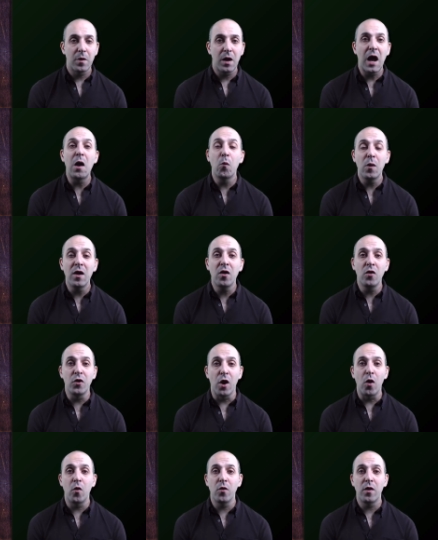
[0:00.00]
I will
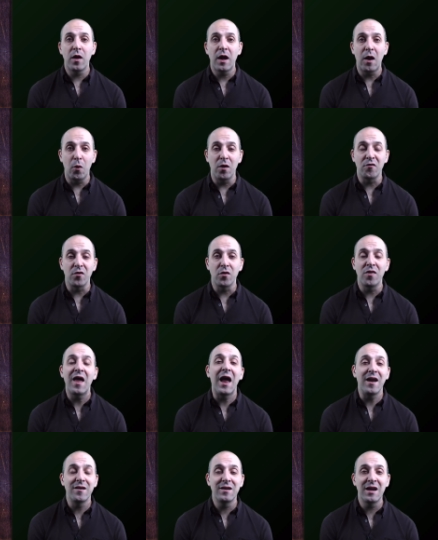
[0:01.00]
note, however,
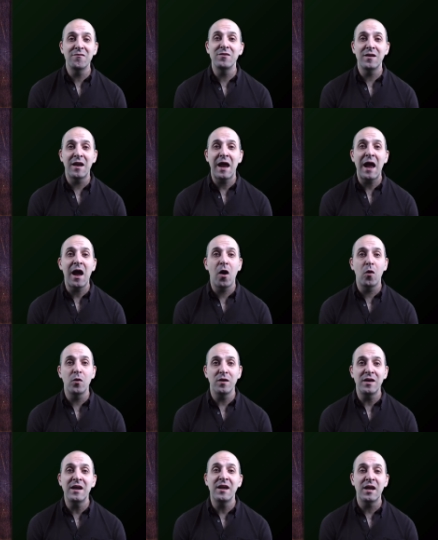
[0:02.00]
that given how
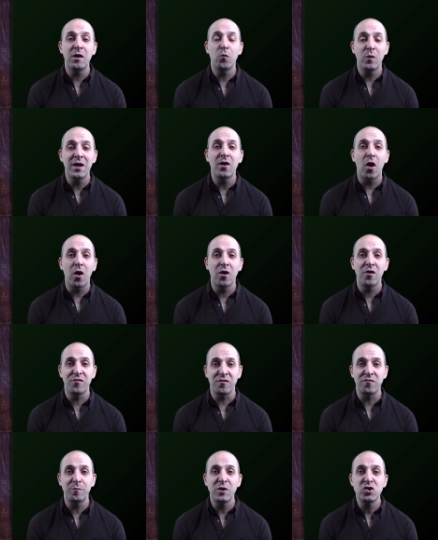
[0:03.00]
needy we are as a
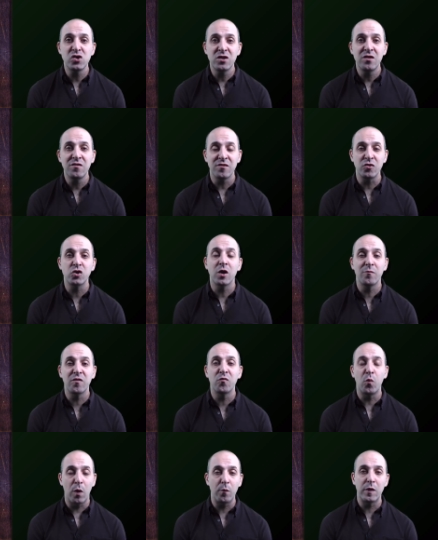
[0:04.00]
species in terms of
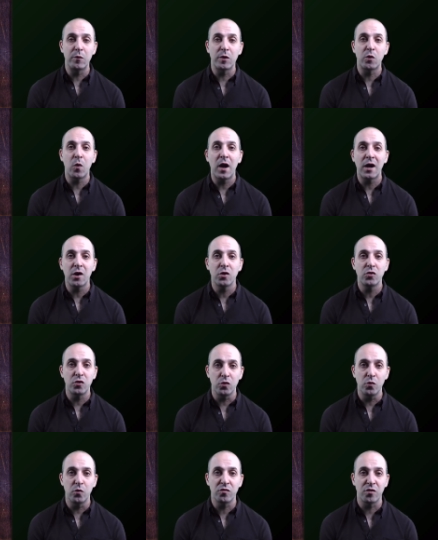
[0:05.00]
what we require
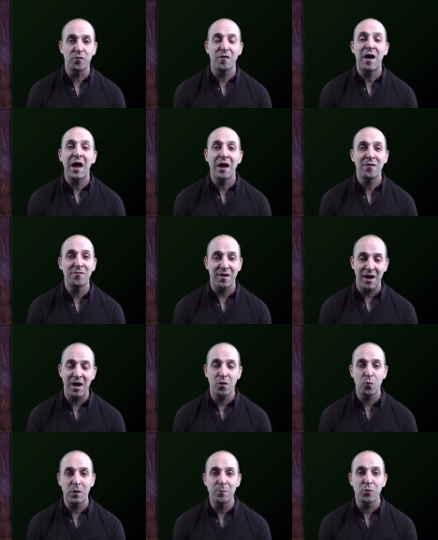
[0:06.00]
to survive
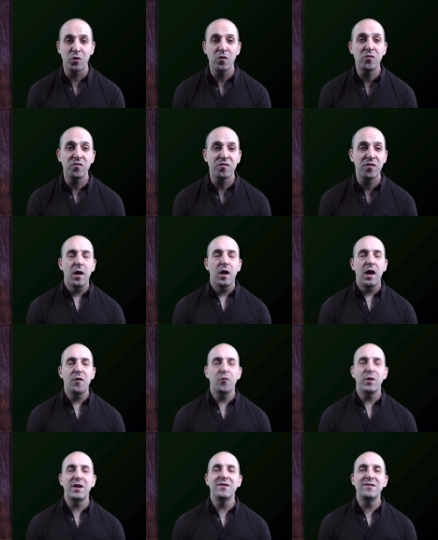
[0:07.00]
and reproduce, if
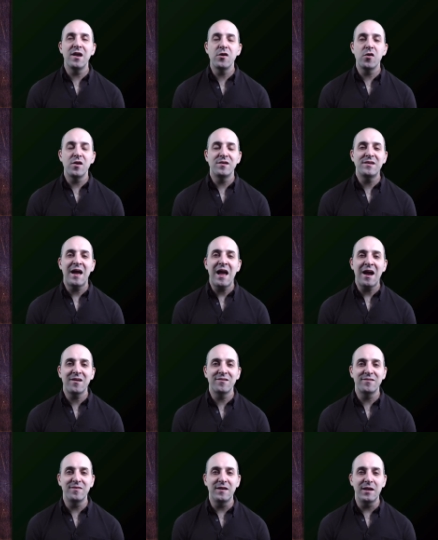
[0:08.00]
we continue to
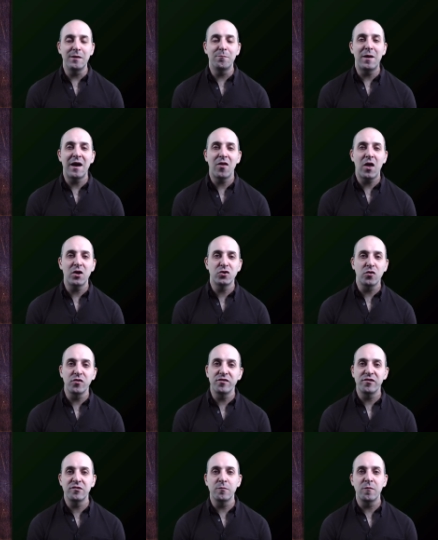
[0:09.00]
tax the biological
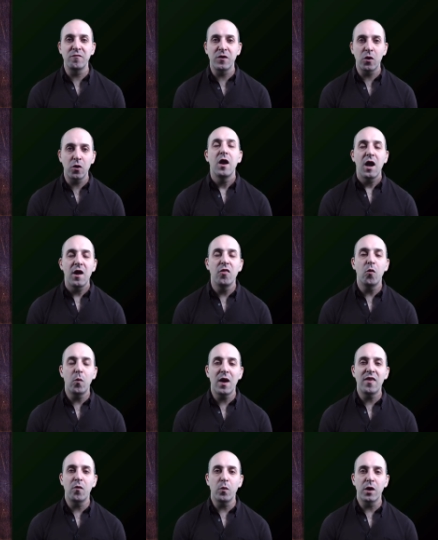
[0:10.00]
system of the Earth in the
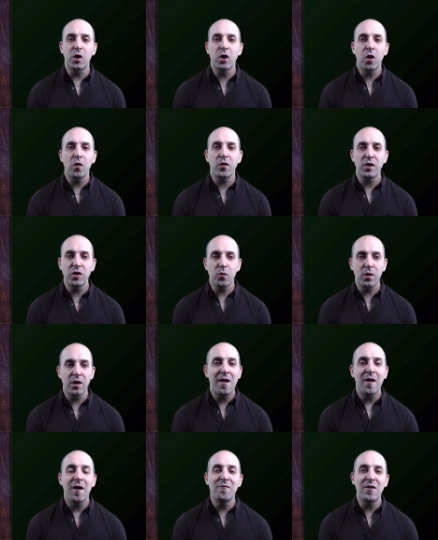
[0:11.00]
way that we are currently
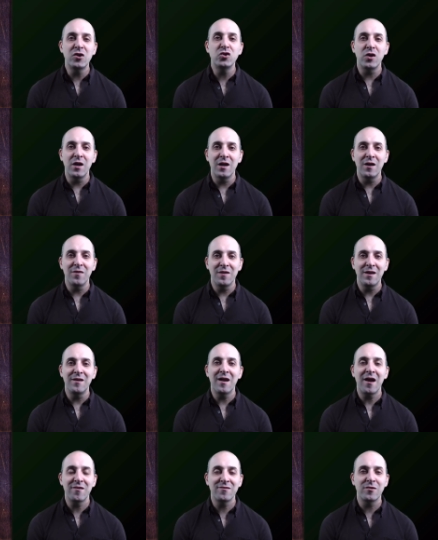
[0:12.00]
doing, eventually the
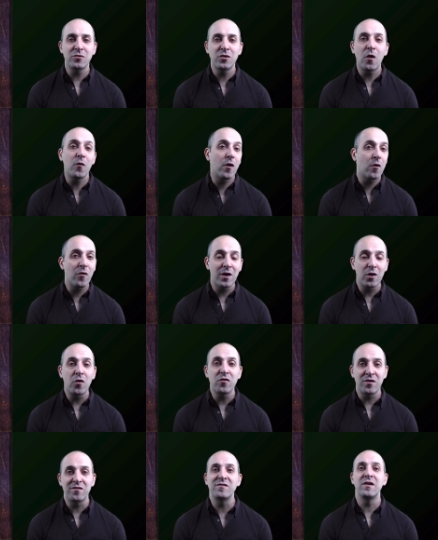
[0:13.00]
next dodo that
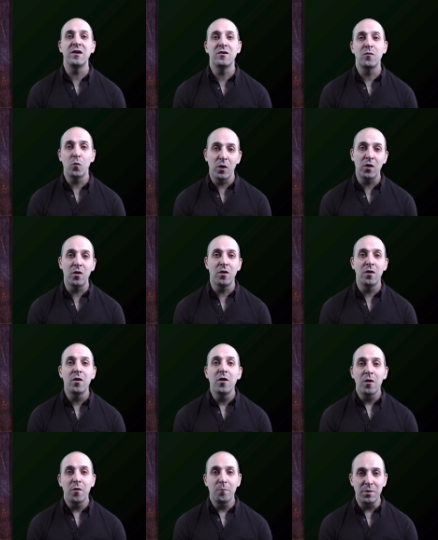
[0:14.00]
goes extinct will
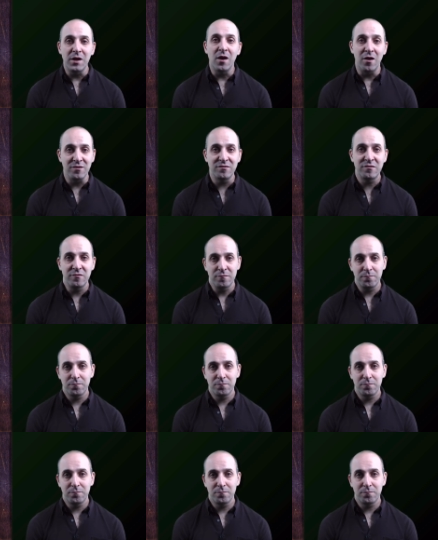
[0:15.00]
be us.